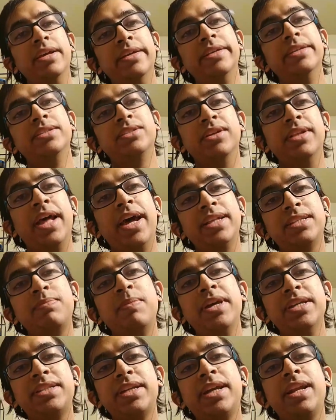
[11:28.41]
So that's
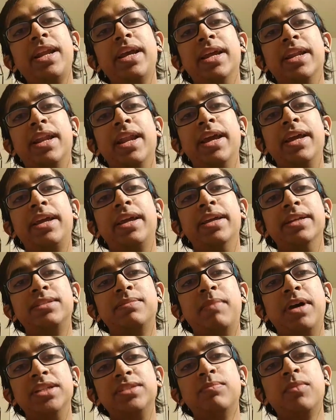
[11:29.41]
basically it. Like, it's
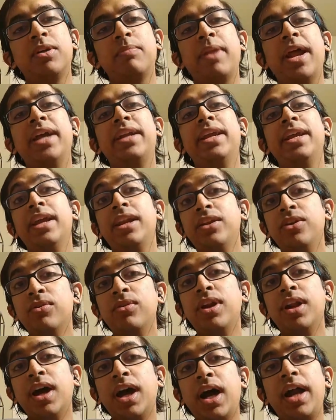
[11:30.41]
much more practical. You
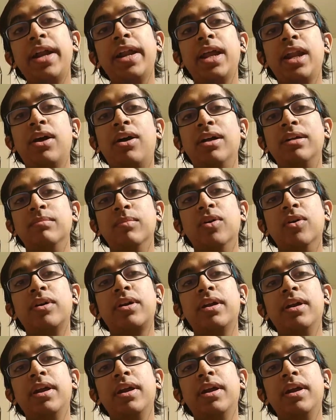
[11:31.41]
learn a lot more.